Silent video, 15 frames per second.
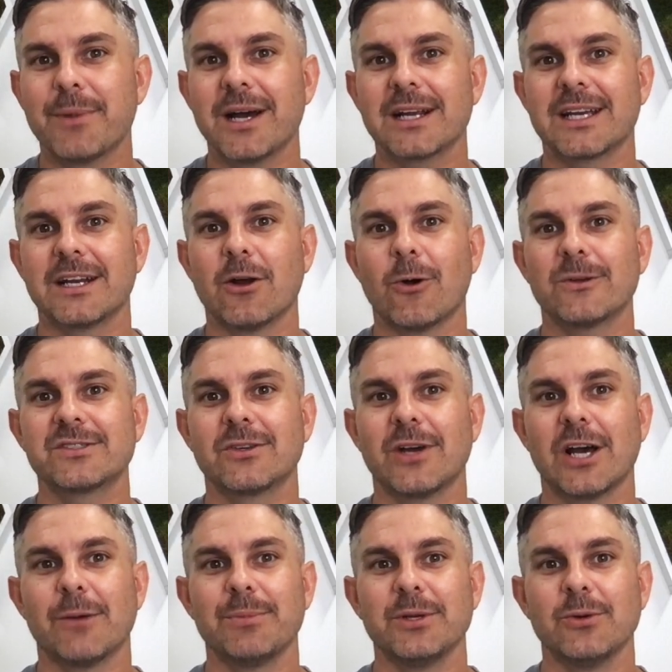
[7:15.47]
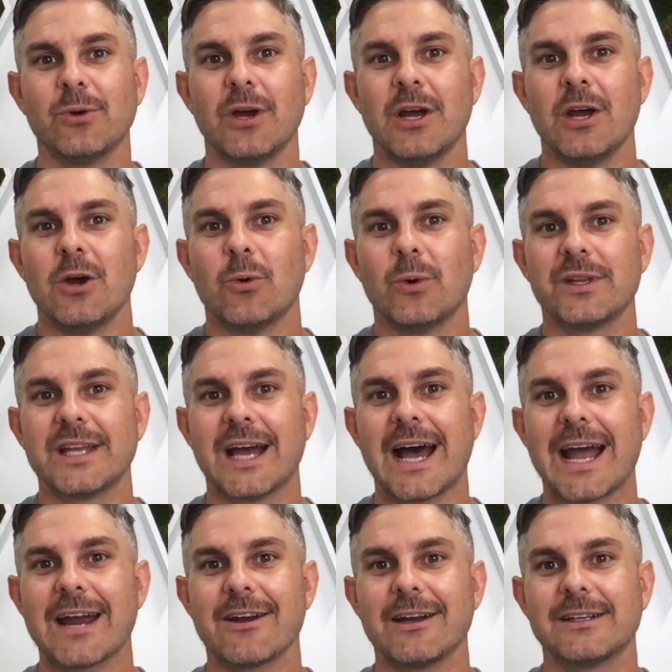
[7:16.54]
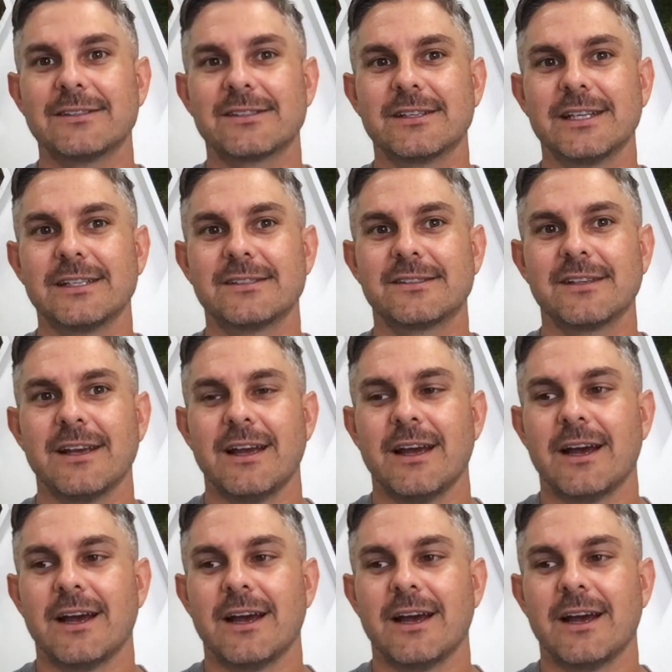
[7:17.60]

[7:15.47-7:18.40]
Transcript: but can also help you with a higher incidence